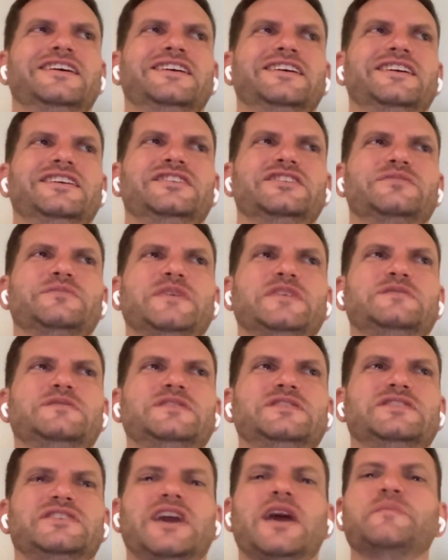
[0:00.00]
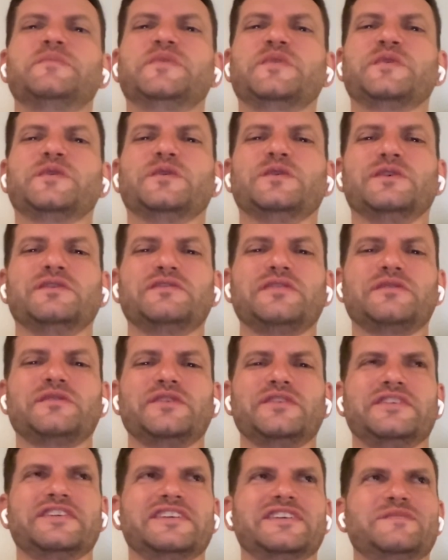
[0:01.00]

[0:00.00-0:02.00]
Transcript: it just makes me skeptical of everything.